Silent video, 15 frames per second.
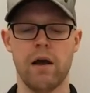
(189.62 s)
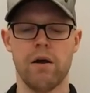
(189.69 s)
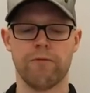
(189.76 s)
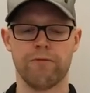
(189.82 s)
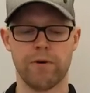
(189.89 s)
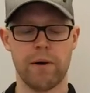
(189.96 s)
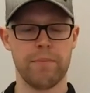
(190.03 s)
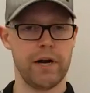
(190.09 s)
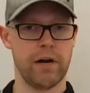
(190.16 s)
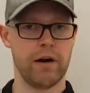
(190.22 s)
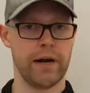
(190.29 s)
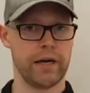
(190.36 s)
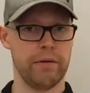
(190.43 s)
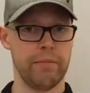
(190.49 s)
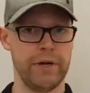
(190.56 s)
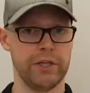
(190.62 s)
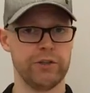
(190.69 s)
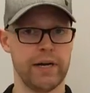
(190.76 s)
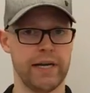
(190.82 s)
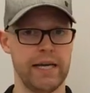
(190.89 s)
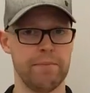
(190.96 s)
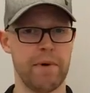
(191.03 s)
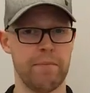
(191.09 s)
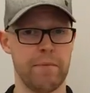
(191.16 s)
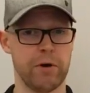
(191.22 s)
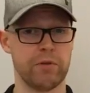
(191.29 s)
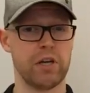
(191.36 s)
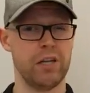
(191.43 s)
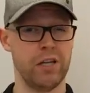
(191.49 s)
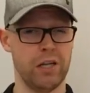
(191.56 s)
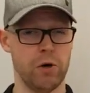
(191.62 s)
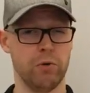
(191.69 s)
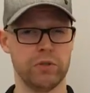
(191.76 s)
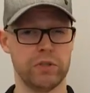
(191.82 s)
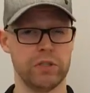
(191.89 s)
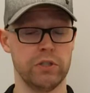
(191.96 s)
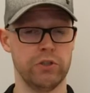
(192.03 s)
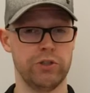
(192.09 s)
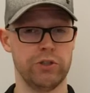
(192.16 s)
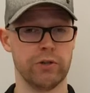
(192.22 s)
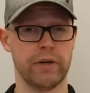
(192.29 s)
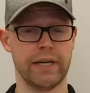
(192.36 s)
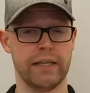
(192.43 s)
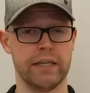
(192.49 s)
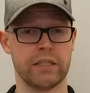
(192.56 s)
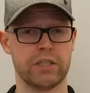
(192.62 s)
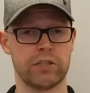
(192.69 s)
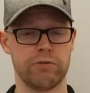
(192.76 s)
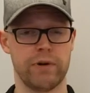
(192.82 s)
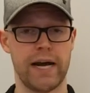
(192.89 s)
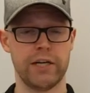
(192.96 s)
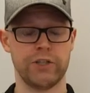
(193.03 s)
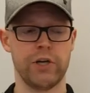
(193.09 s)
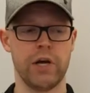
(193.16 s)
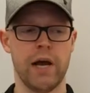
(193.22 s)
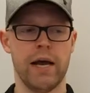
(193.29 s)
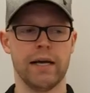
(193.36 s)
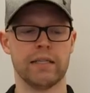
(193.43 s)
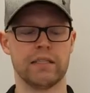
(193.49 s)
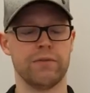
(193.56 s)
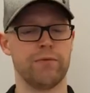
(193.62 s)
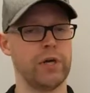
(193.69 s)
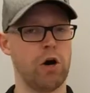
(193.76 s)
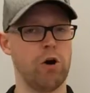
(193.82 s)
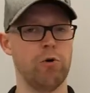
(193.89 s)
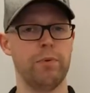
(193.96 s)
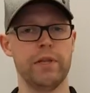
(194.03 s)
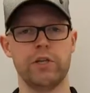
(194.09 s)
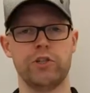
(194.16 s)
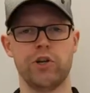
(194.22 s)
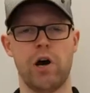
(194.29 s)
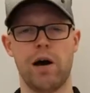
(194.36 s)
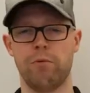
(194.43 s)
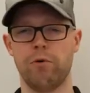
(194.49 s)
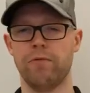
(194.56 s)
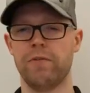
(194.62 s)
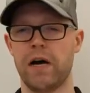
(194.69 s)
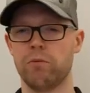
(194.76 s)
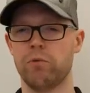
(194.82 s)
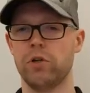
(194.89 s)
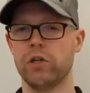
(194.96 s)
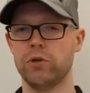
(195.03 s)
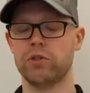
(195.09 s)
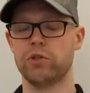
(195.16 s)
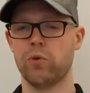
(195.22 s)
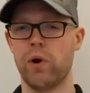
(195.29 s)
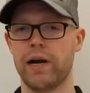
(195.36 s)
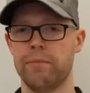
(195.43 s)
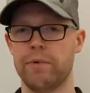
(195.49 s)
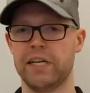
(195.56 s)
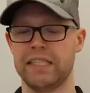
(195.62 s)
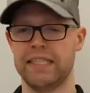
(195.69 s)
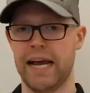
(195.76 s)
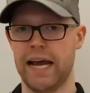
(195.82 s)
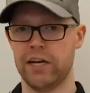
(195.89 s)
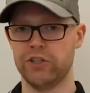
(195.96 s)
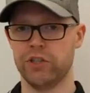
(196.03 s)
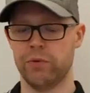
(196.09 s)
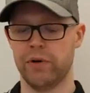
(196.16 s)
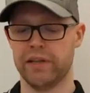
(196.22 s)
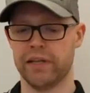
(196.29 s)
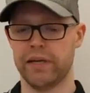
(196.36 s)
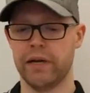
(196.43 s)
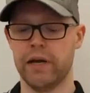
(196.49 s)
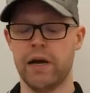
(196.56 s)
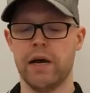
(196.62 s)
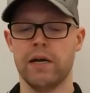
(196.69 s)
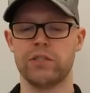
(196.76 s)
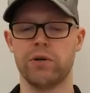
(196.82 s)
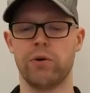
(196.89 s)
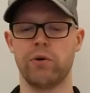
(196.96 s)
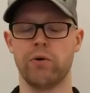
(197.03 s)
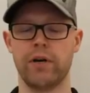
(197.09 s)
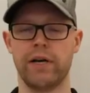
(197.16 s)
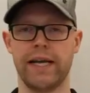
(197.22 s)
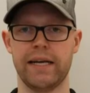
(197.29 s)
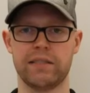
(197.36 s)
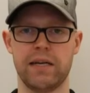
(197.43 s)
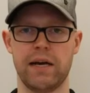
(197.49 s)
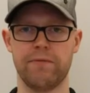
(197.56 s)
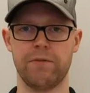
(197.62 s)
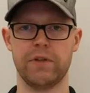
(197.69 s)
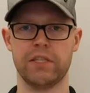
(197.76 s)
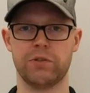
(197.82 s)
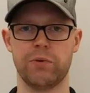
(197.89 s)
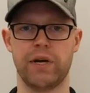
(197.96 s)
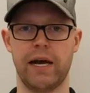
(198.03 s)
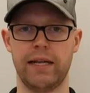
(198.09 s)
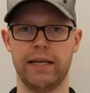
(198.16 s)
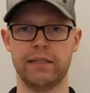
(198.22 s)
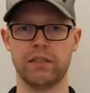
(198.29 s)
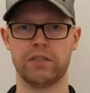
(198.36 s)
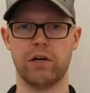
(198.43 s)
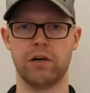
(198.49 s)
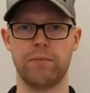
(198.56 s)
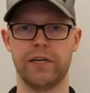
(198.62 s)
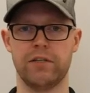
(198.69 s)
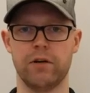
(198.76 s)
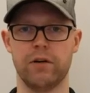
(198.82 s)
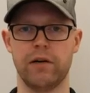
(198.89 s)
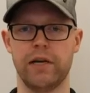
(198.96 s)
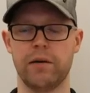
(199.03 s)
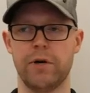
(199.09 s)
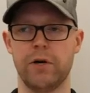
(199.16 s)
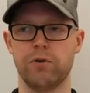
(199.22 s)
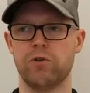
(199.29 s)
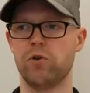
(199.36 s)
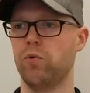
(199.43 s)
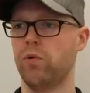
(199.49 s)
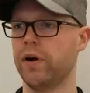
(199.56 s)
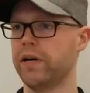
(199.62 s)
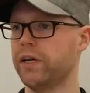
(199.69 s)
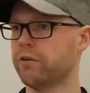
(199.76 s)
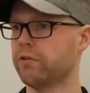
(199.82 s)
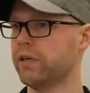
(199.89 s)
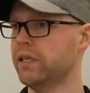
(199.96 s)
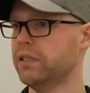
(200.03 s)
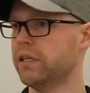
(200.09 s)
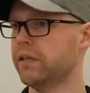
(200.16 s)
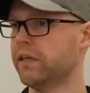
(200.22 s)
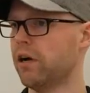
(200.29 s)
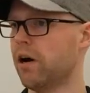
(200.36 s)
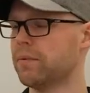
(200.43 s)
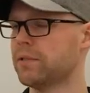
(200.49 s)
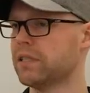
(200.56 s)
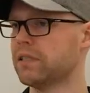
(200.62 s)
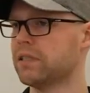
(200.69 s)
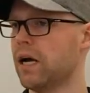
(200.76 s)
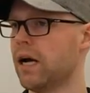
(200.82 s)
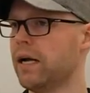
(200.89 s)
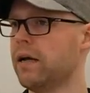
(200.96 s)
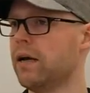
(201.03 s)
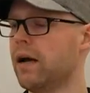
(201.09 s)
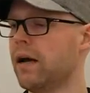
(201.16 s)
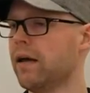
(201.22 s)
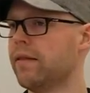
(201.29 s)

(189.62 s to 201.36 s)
From there, I'm going to make sure I keep my mouth closed during this stretch, because if we open the jaw up, we'll find we'll lose quite a bit of tension with it. So in order to get set for this one, I like to start by turning about 20 degrees to the opposite side.